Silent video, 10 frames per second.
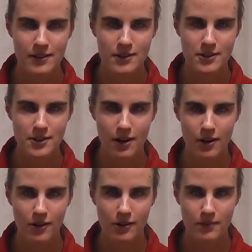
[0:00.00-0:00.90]

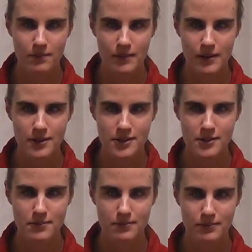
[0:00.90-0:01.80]
so
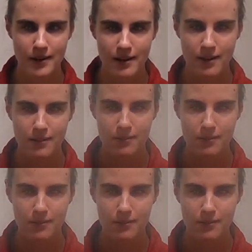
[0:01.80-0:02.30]
it's really